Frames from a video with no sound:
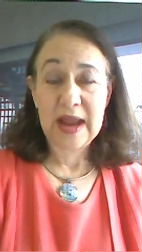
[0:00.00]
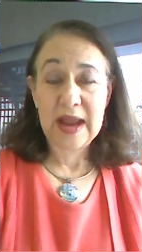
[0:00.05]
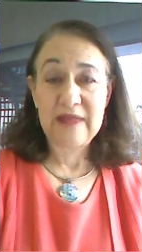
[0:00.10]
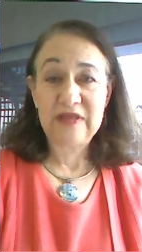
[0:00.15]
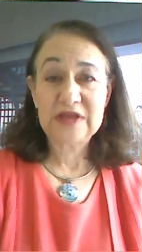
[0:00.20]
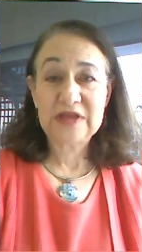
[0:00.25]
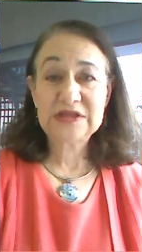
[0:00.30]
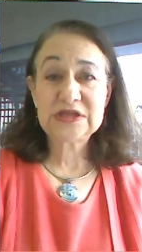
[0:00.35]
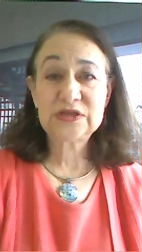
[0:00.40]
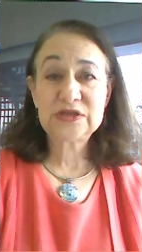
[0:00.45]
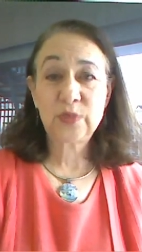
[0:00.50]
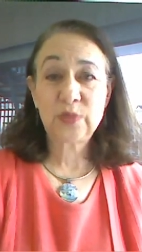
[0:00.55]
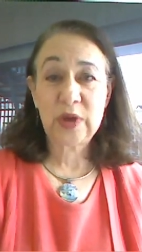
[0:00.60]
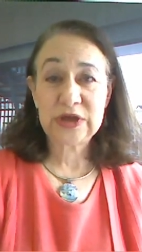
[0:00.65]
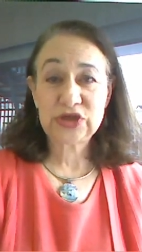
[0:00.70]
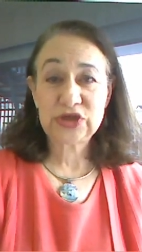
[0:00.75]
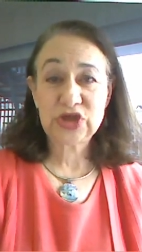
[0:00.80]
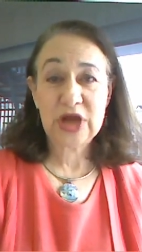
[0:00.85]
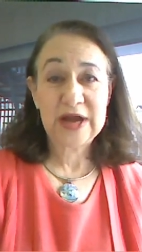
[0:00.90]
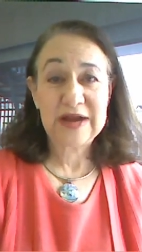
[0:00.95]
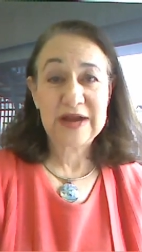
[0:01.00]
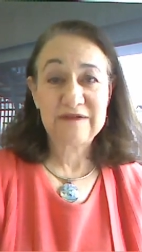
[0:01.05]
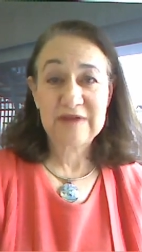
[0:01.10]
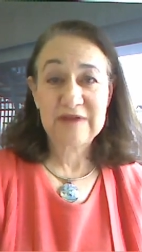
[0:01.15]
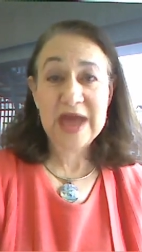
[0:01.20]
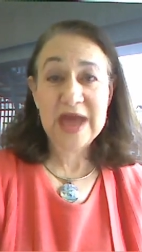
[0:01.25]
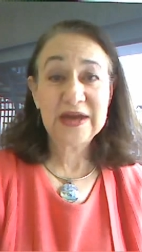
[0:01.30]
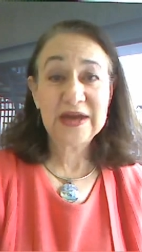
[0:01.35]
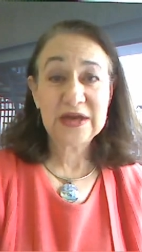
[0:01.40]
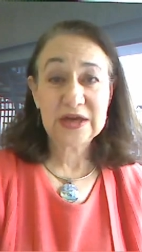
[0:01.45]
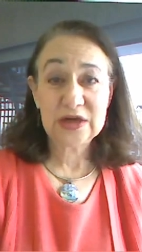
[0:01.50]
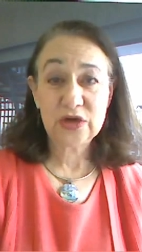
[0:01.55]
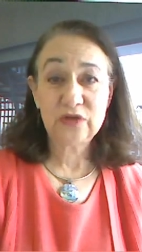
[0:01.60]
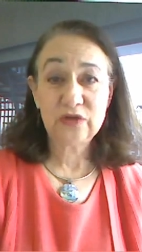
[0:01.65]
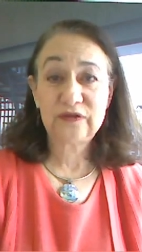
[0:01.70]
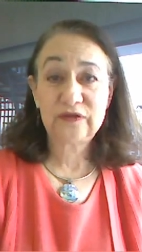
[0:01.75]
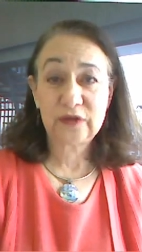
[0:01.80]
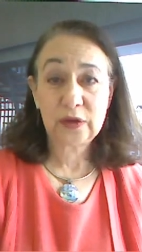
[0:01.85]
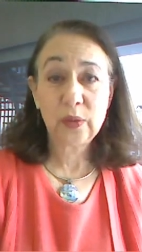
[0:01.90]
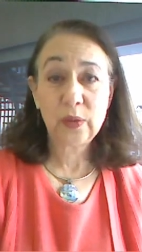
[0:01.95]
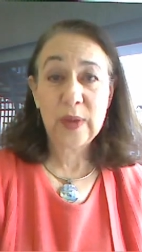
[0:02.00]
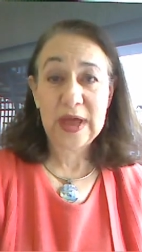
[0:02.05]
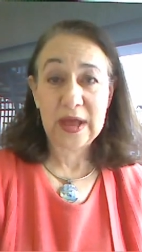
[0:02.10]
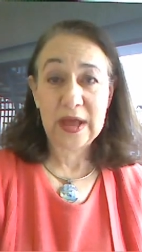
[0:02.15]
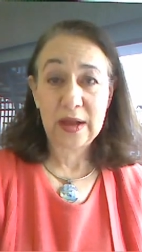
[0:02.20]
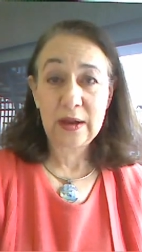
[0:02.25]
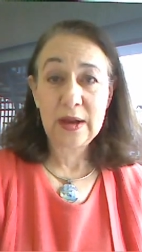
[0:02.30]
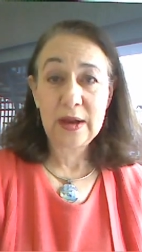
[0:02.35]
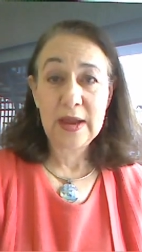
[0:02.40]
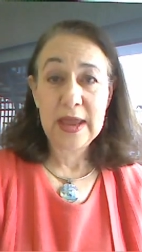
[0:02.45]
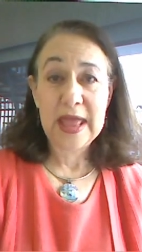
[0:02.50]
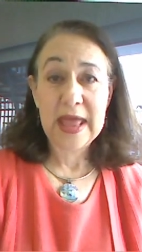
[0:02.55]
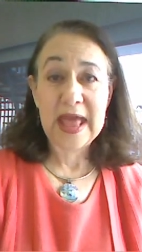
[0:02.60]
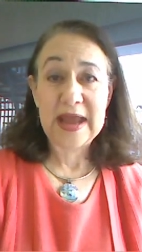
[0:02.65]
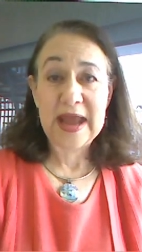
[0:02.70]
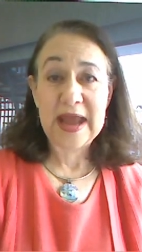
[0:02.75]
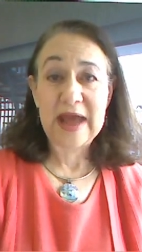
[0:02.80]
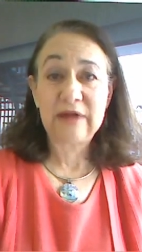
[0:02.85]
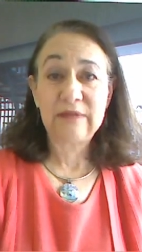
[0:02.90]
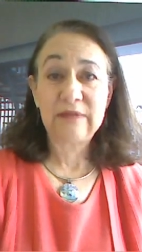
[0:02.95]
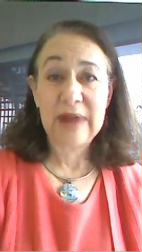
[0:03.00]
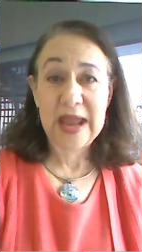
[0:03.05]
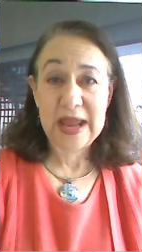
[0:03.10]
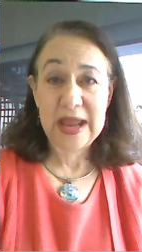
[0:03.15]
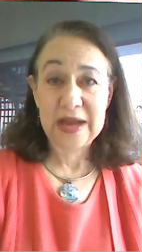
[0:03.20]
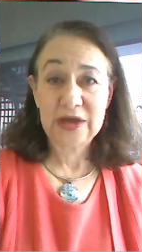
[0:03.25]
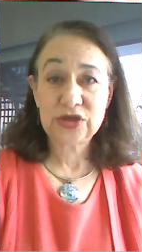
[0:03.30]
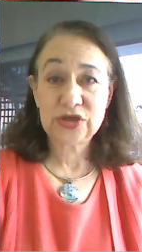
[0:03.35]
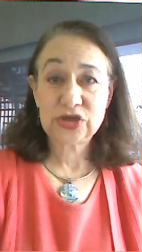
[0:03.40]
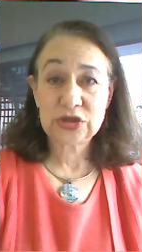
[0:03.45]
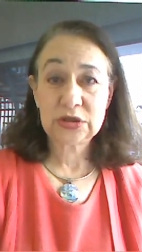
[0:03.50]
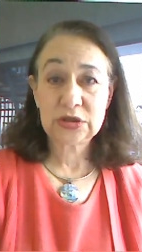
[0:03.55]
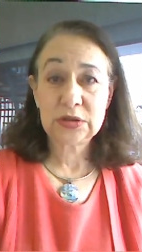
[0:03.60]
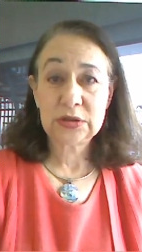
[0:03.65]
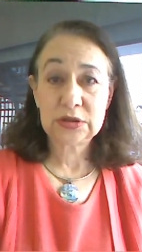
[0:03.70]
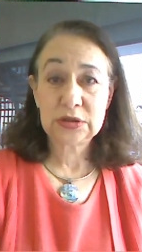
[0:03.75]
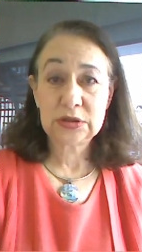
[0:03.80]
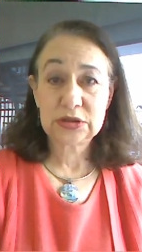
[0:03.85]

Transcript: And this is what John F. Kennedy knew full well and had arranged